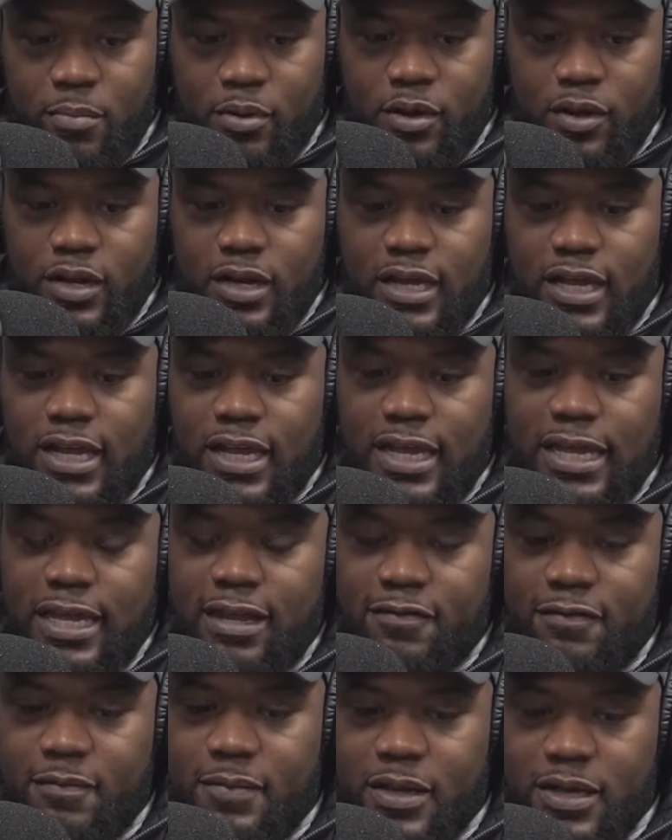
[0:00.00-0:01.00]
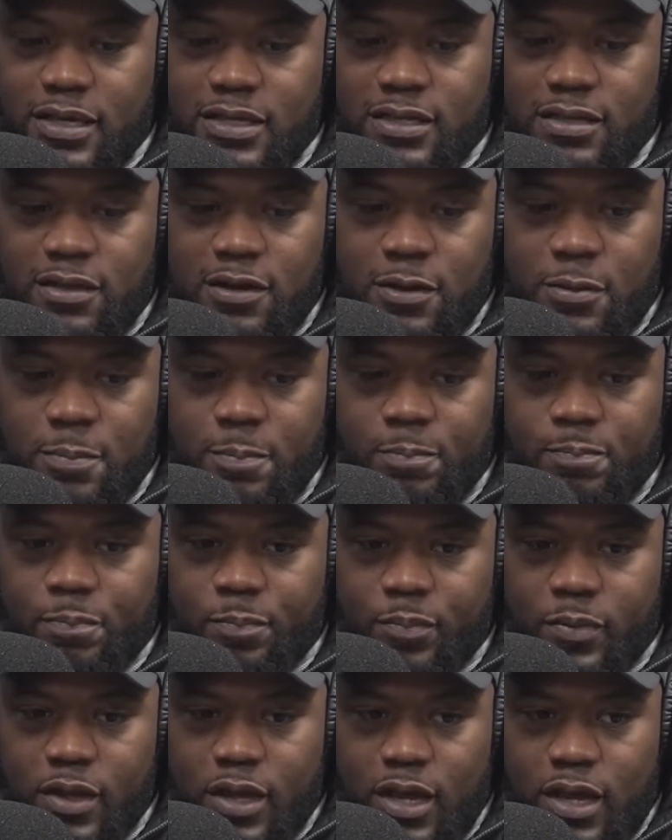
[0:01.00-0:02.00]
But give me
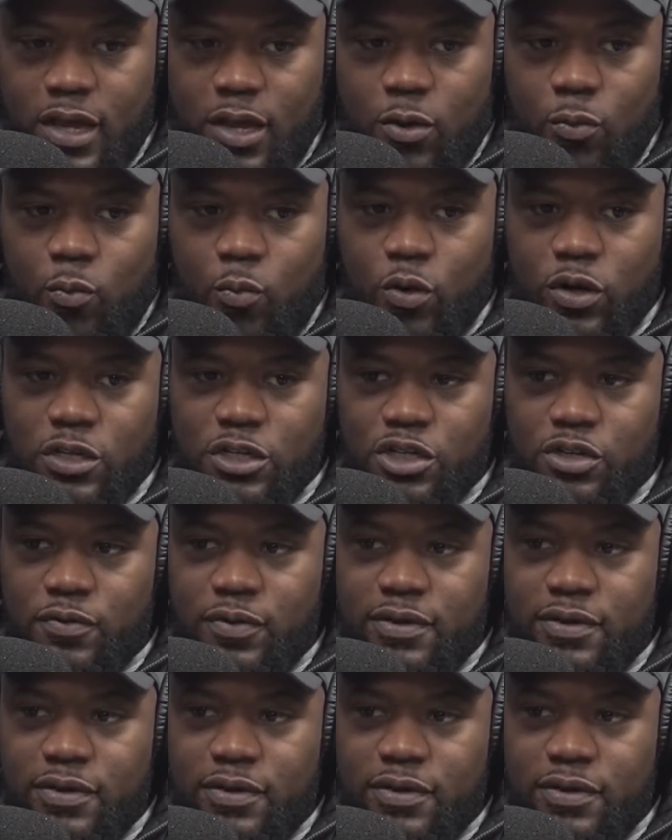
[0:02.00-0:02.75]
what's